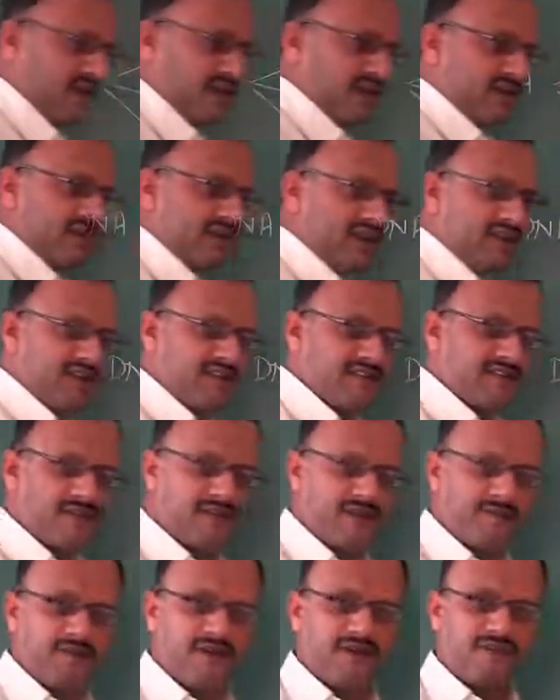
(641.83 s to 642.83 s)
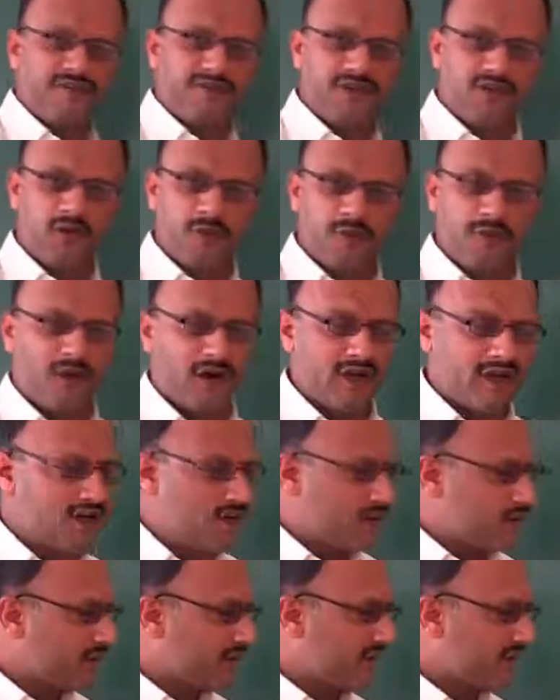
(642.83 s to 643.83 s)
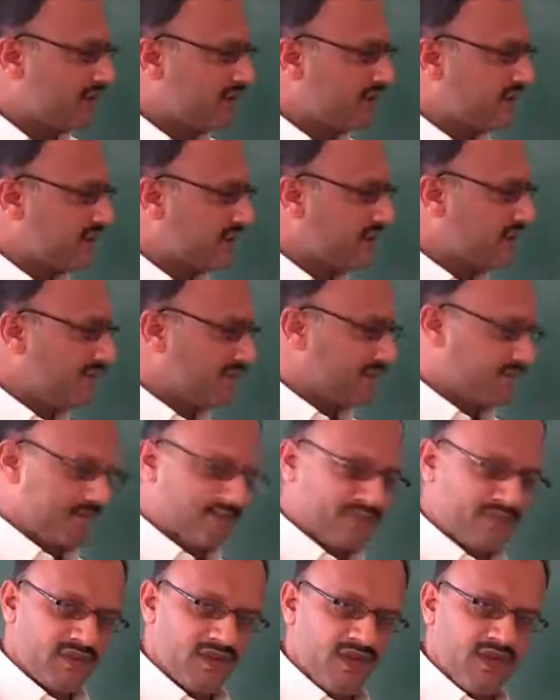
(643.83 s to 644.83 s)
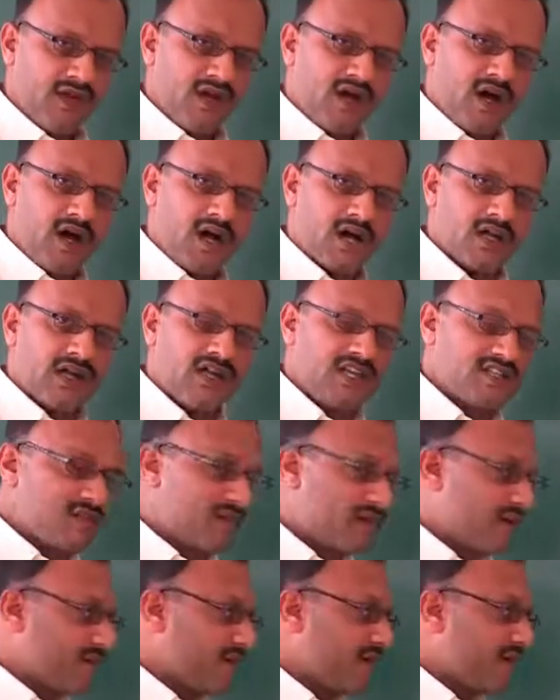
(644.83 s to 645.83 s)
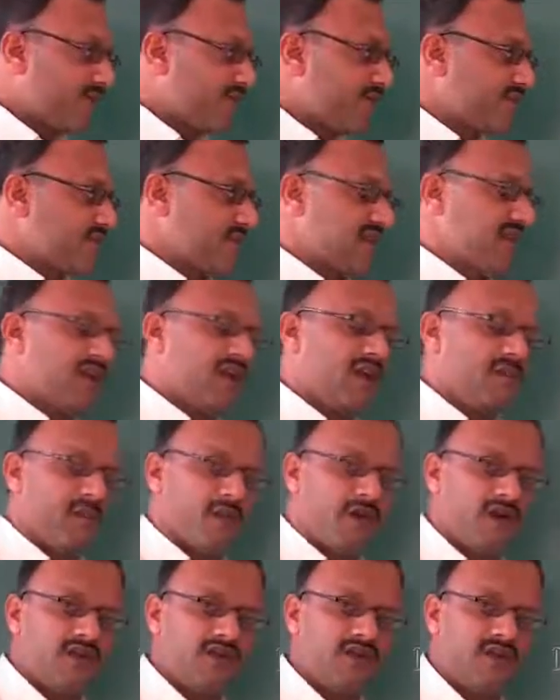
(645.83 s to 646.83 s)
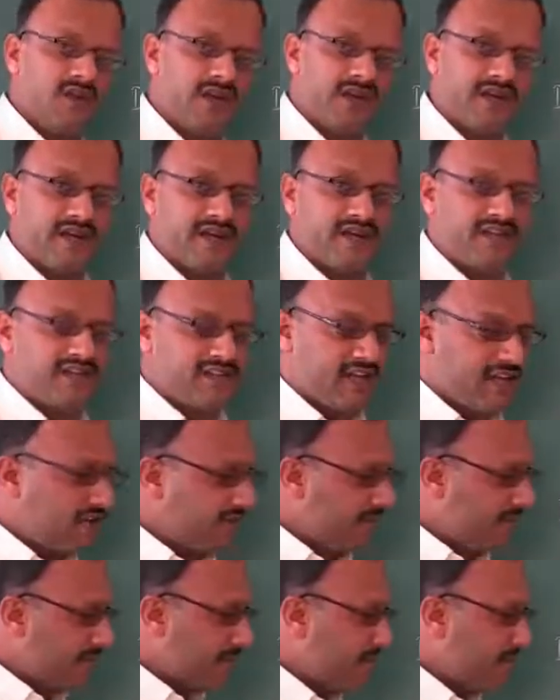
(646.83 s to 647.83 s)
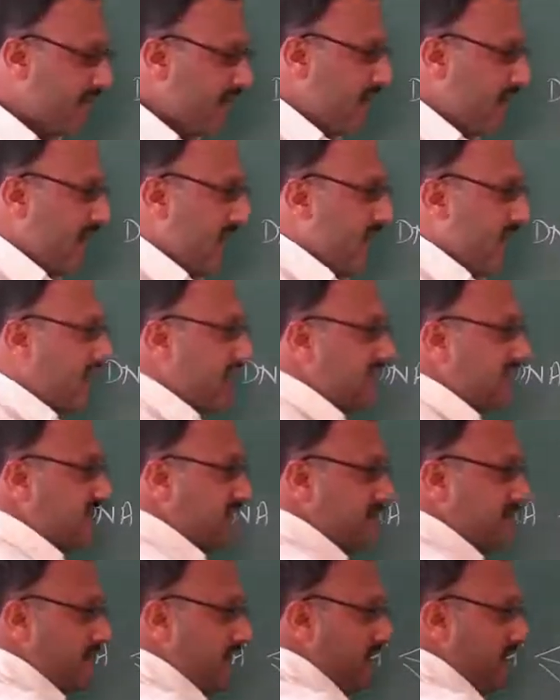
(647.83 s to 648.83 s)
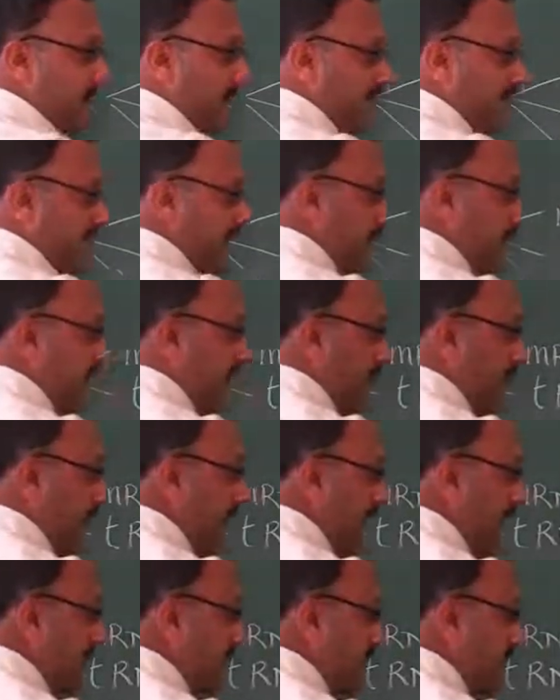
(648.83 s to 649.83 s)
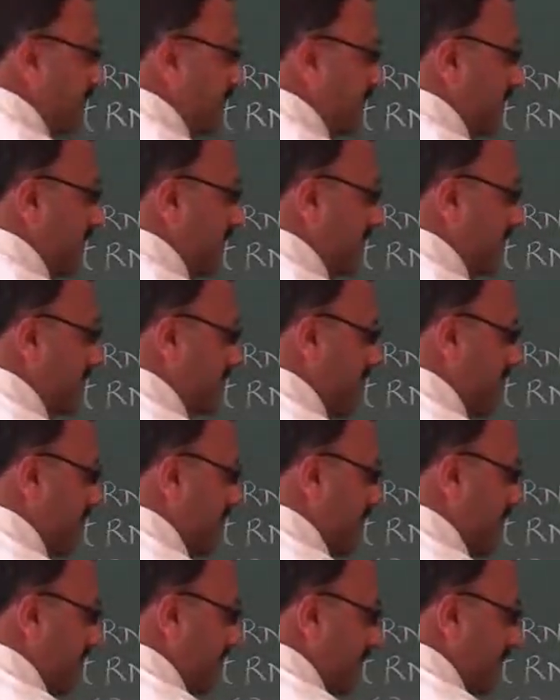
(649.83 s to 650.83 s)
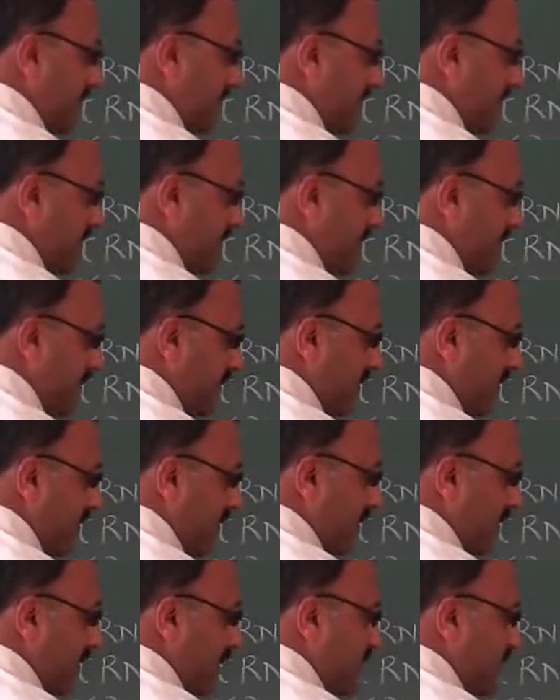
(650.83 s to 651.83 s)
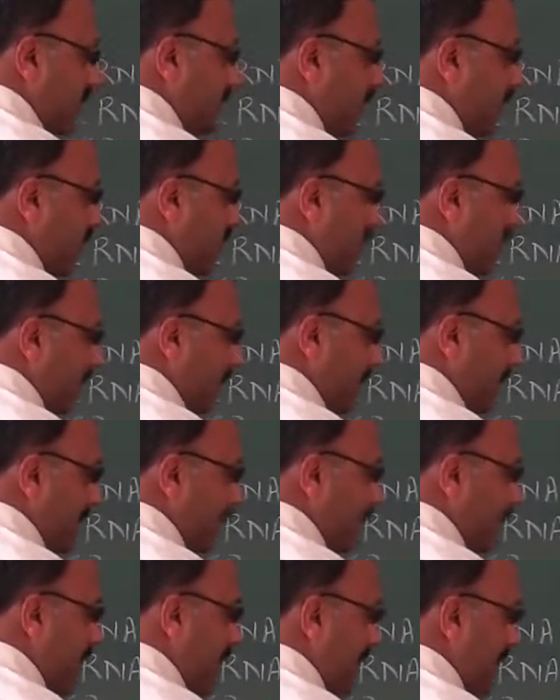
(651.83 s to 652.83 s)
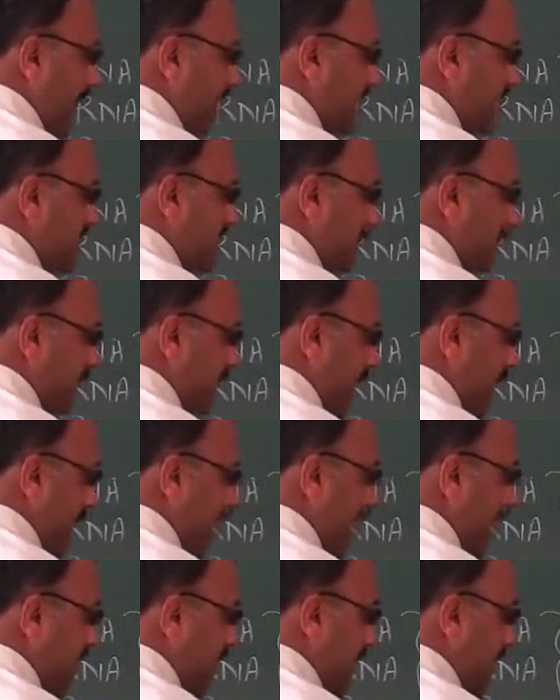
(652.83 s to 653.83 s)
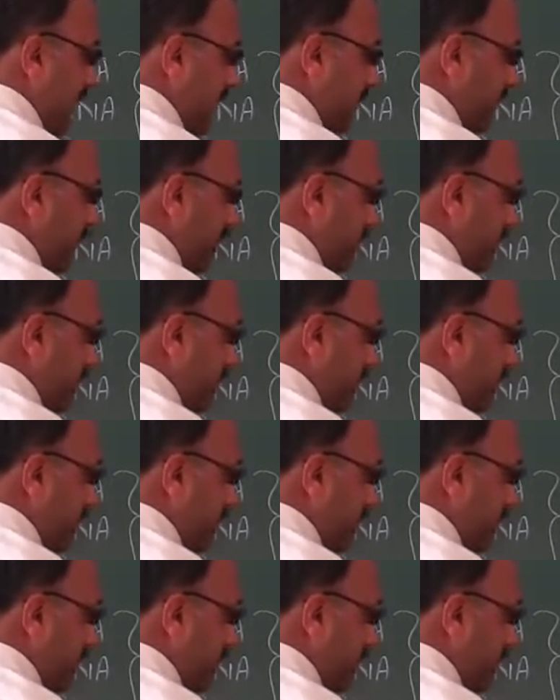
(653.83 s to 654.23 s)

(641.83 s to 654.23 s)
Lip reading: DNA is made up of 2 polynucleotide chain. RNA is made up of single polynucleotide chain. As it is made up of single polynucleotide chain, no base pairing.